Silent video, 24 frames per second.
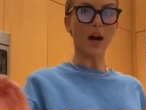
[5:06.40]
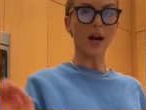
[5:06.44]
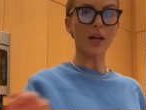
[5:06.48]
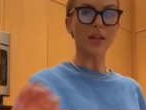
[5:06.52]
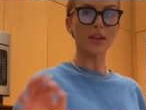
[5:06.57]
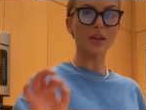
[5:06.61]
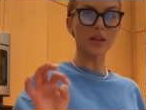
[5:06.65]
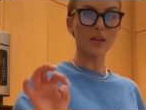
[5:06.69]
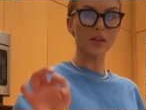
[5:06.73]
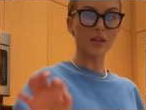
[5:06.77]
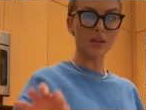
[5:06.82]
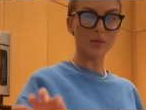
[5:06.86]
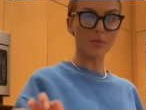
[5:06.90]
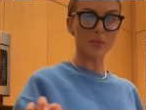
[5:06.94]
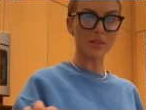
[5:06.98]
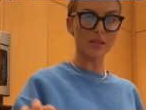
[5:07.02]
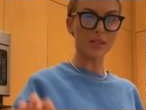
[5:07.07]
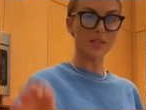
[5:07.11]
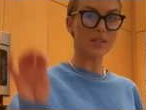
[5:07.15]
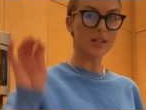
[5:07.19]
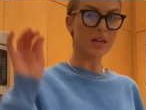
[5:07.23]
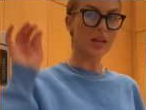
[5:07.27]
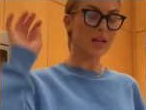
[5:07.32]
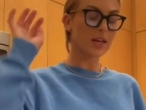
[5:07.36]
I think the
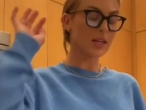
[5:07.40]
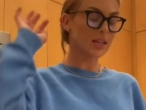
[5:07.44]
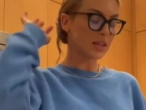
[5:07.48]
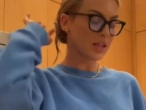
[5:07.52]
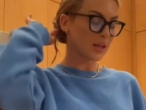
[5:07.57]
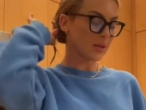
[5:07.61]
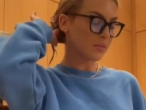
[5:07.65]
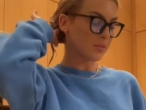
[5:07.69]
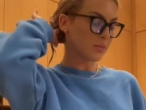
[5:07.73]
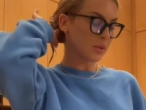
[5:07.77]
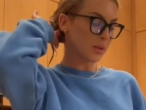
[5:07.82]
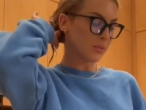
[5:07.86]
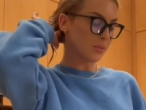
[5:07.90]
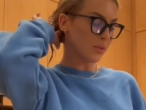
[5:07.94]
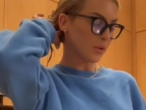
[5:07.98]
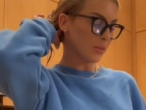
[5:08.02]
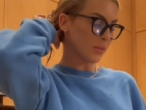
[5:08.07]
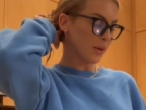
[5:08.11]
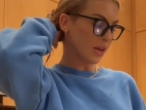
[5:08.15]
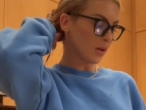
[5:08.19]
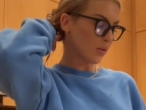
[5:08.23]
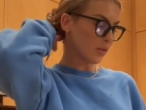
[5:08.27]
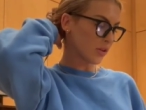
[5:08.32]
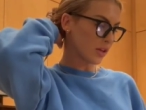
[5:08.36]
mistake that people
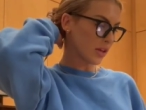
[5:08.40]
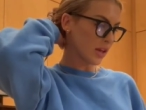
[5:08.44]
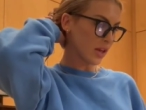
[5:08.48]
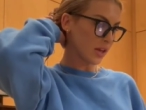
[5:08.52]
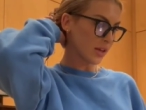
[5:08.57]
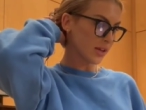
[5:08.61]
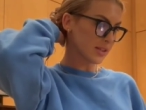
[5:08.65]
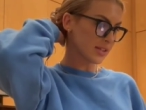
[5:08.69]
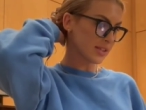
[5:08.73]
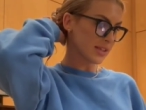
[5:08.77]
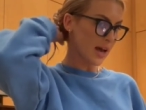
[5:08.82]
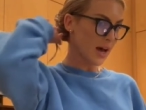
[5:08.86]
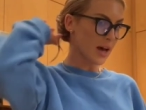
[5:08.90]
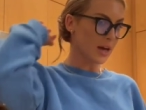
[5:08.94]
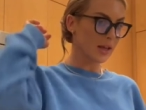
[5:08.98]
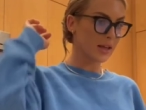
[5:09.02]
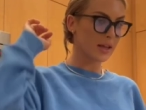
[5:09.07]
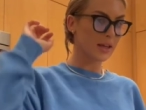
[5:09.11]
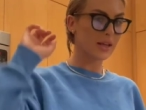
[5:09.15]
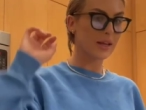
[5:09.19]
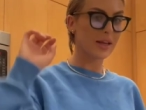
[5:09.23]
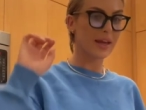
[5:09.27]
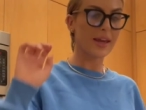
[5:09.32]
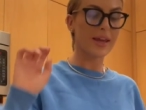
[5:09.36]
make with kale
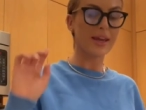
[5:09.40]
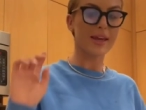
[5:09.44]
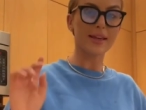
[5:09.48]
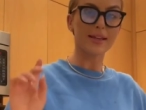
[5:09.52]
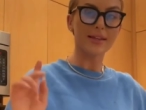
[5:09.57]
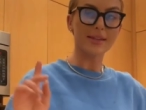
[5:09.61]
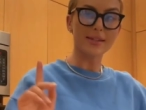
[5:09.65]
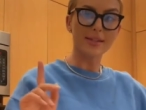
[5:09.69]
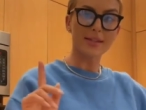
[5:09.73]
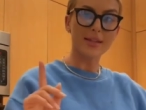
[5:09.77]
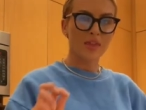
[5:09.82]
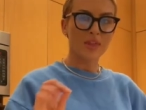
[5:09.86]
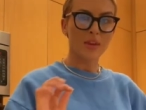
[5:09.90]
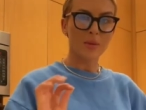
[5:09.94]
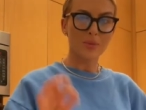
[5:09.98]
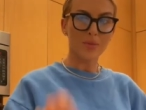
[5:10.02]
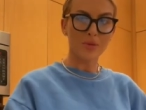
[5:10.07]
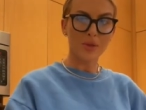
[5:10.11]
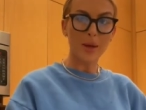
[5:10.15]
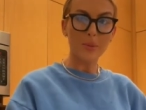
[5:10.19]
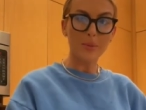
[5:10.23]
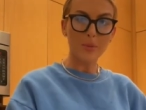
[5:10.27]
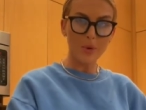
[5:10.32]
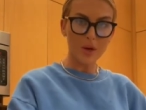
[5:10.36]
salad is the
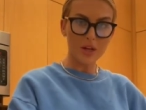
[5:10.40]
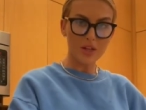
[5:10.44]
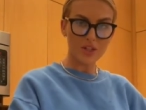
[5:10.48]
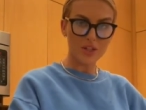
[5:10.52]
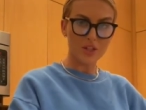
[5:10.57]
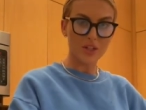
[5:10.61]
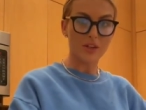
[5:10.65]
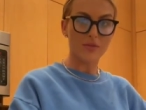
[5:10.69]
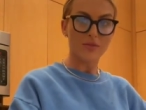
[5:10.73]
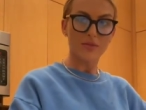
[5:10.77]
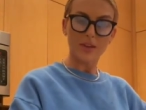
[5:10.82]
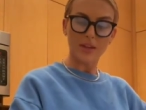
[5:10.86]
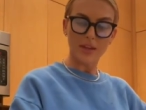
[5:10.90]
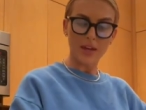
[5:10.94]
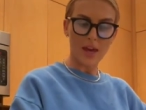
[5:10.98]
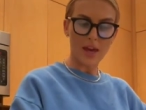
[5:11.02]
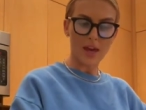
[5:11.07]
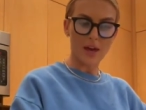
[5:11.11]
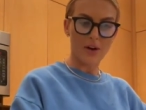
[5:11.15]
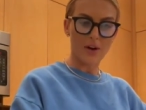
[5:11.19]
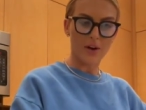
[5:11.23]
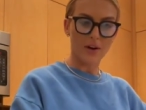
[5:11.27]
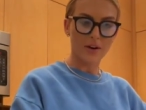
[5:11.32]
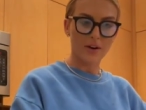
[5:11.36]
preparation of the
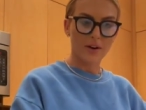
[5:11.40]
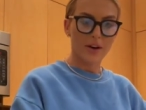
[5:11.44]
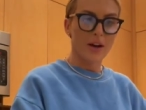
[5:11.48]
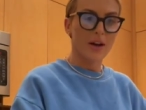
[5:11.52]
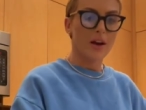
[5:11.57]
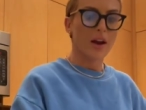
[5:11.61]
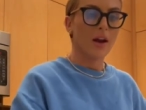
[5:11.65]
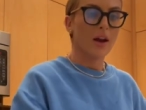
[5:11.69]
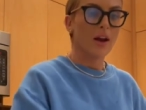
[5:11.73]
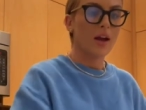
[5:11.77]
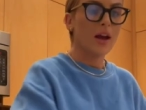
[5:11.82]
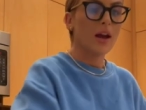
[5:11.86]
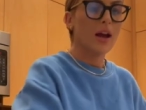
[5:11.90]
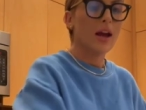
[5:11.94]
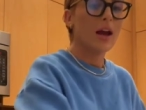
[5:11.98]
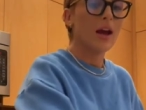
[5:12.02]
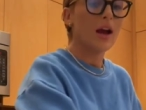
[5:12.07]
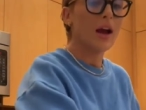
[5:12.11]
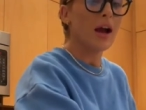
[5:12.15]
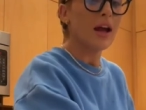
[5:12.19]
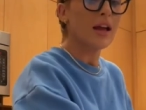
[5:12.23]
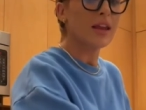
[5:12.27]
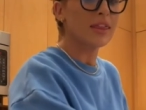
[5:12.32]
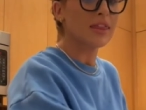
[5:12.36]
kale.
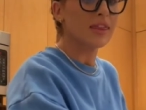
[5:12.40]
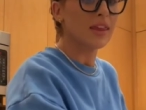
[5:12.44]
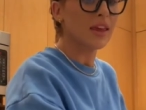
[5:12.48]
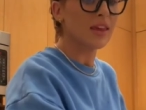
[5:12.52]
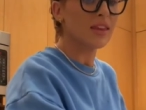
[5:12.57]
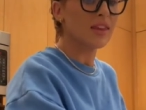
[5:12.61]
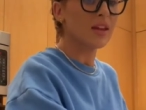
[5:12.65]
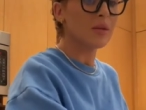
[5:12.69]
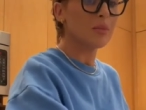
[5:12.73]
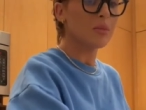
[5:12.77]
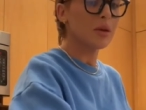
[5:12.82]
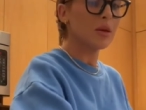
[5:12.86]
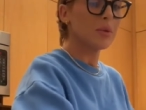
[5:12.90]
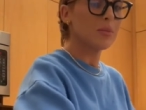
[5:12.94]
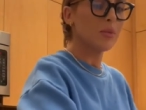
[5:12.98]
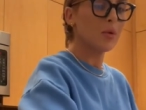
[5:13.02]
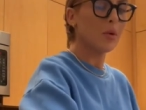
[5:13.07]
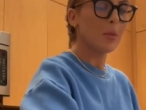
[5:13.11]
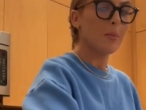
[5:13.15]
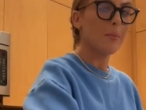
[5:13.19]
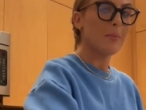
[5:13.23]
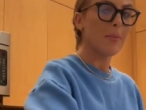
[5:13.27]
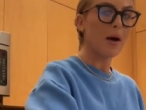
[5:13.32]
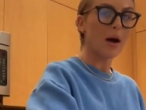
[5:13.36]
I think that
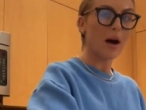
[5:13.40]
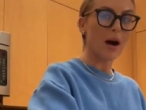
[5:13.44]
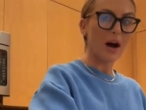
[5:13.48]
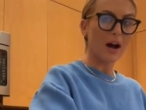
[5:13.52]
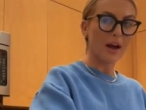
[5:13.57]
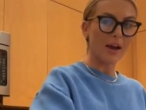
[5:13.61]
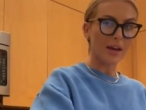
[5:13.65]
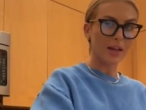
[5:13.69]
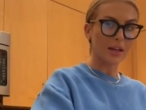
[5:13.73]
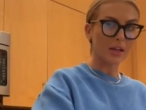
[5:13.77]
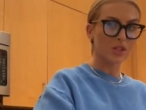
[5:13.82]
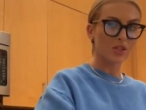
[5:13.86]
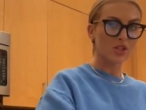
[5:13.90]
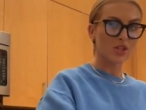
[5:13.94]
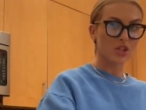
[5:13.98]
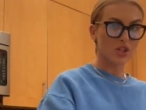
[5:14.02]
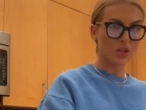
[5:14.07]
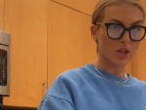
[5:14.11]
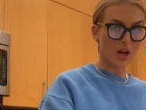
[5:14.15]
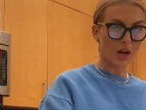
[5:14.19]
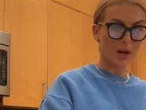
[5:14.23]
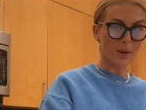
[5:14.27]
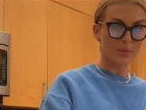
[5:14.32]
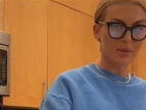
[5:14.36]
people buy
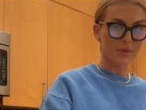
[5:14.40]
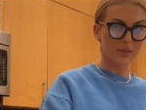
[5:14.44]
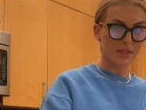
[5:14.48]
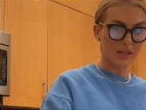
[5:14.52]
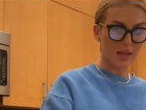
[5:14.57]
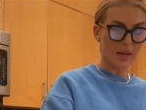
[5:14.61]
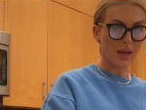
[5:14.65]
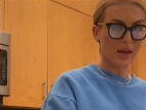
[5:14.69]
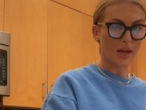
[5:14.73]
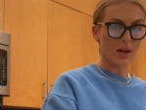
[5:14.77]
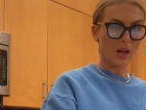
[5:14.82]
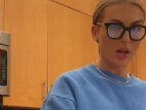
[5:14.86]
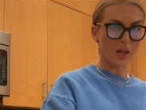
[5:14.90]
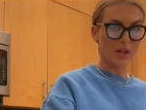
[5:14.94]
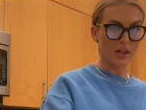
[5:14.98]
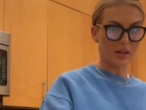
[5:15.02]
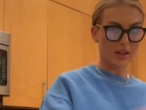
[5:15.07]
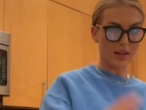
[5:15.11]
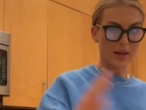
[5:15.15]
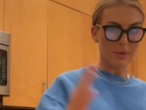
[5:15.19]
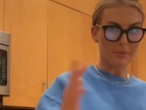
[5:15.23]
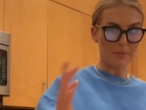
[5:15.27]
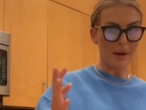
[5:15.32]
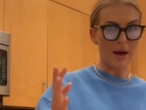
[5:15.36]
chopped kale
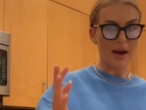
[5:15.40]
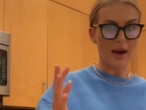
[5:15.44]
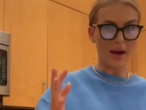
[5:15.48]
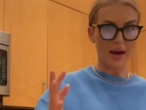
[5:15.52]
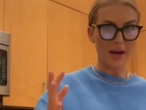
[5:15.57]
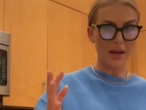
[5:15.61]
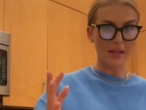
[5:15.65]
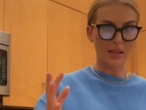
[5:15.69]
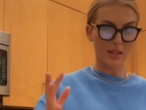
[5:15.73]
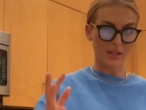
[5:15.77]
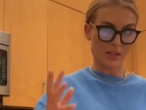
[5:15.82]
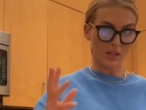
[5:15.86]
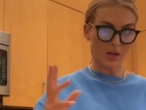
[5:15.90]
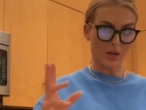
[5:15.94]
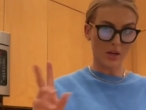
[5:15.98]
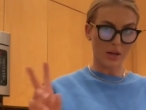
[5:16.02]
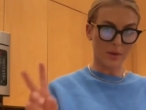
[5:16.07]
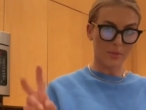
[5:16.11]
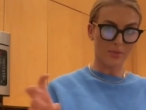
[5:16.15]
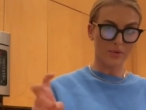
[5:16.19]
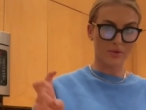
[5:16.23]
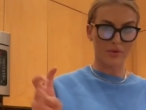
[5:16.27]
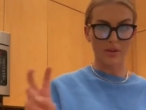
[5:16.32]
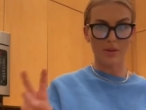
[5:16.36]
in that bag that's
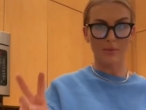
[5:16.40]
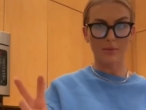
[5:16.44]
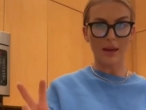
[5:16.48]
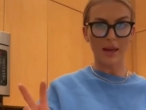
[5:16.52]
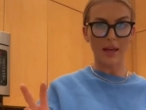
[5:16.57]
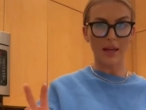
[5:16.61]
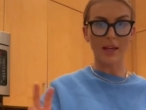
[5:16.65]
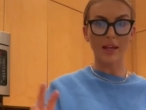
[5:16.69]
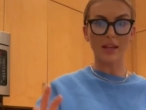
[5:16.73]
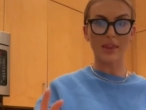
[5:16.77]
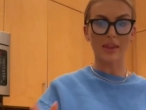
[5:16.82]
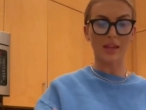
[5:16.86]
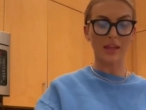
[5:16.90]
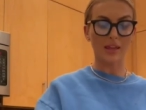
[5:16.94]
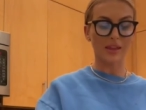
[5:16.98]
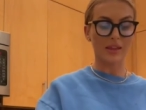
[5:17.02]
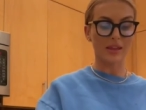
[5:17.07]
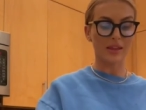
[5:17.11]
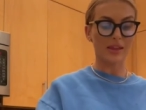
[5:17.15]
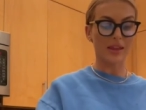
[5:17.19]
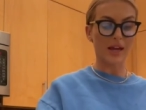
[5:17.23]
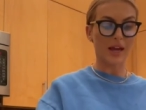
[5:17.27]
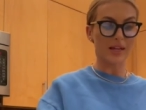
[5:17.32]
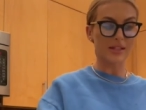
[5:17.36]
already pre-made and think
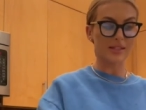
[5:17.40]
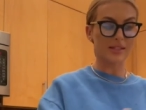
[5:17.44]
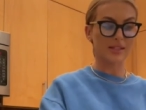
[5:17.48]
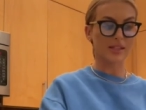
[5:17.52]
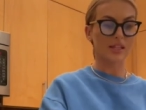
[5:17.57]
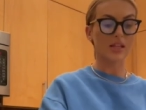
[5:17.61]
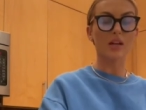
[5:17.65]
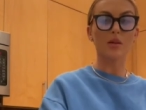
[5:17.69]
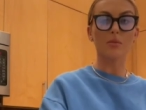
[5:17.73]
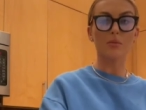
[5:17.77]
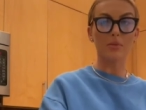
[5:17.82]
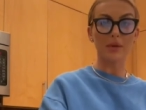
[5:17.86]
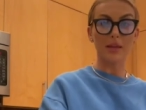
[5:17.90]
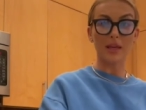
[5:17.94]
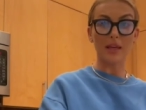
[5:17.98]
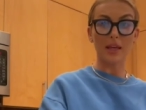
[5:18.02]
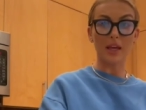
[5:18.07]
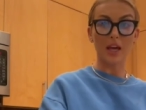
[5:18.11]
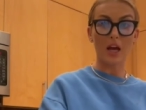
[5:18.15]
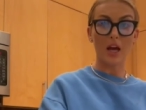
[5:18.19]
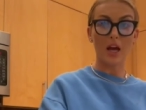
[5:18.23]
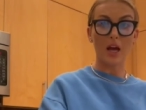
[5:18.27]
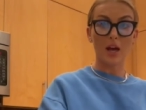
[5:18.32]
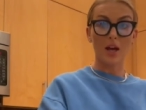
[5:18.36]
that that's gonna
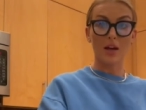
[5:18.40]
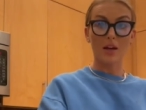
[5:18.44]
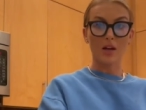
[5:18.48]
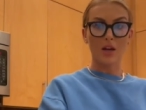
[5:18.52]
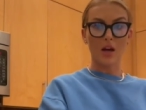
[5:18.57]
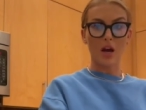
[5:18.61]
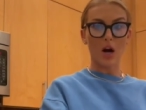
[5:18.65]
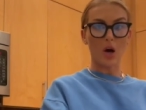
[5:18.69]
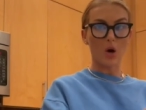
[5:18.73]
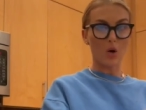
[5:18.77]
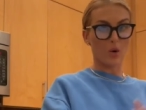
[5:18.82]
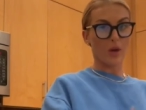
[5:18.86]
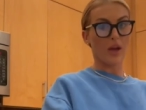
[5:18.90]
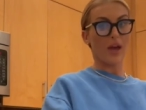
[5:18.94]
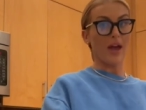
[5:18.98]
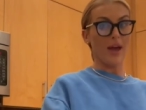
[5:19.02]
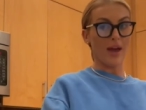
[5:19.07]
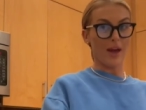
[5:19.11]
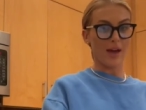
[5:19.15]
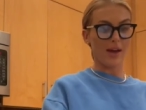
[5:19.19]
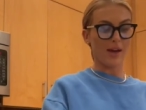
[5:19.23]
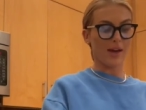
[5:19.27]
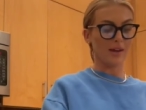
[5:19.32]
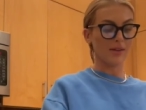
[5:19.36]
be
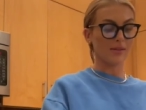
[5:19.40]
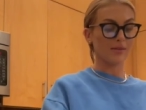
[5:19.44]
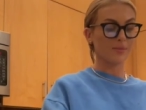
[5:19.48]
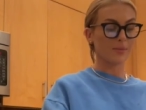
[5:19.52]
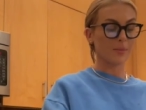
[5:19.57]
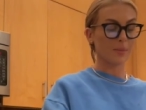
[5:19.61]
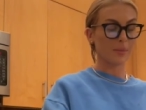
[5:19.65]
okay.